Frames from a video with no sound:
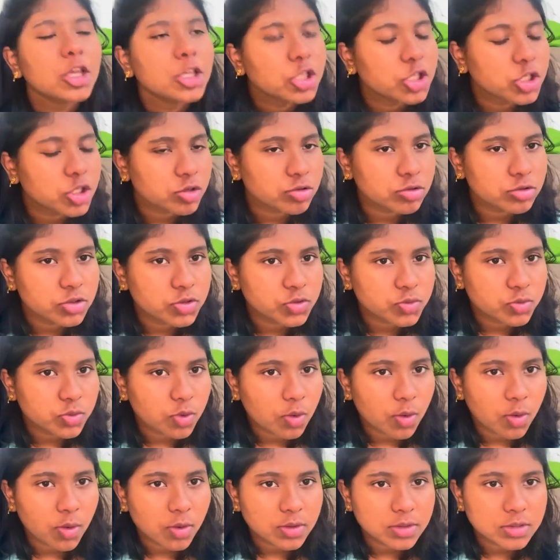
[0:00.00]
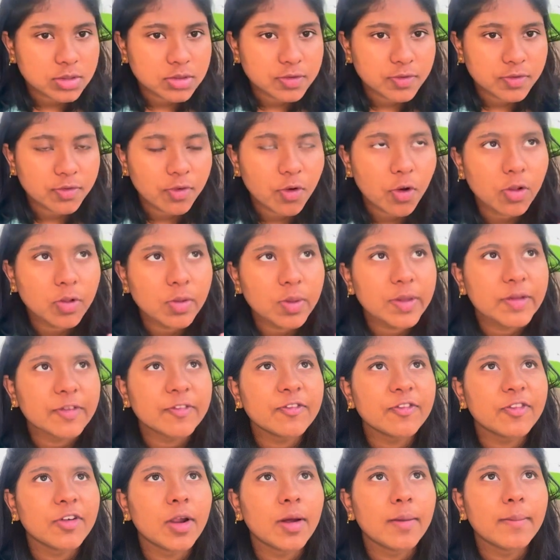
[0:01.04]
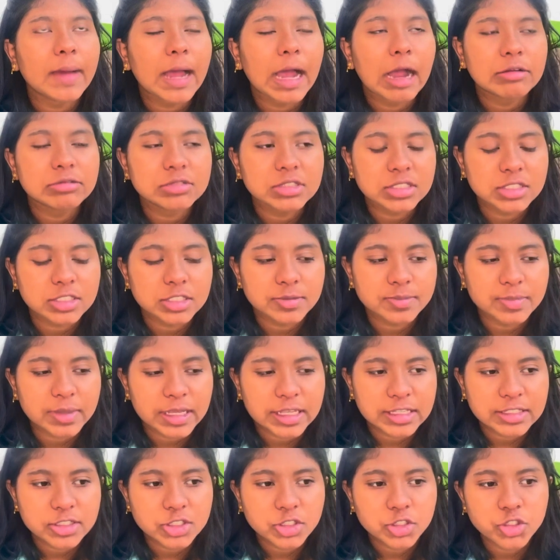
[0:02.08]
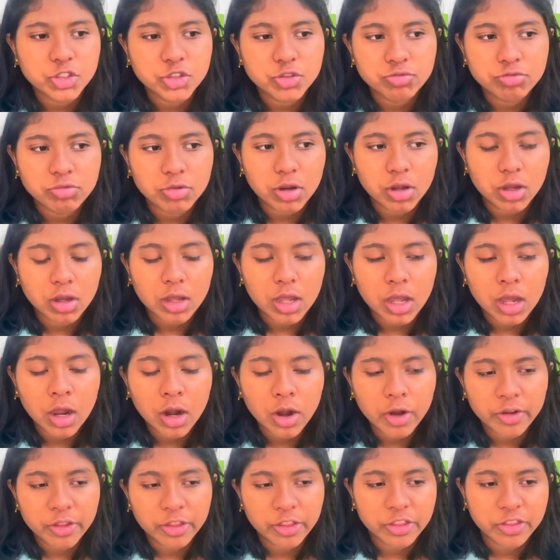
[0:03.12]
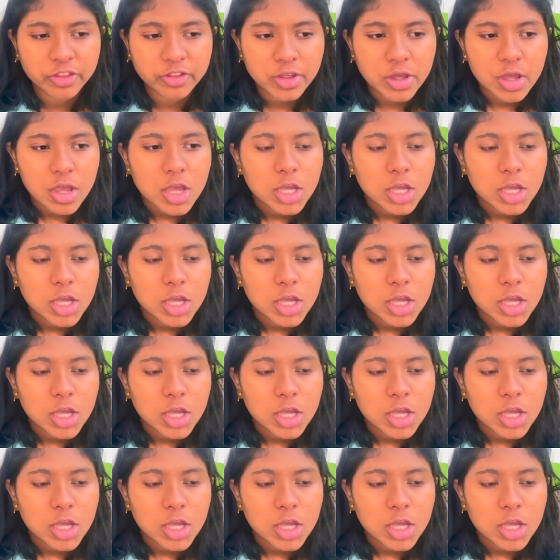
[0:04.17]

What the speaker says: huge rocks falling from outer space to Earth.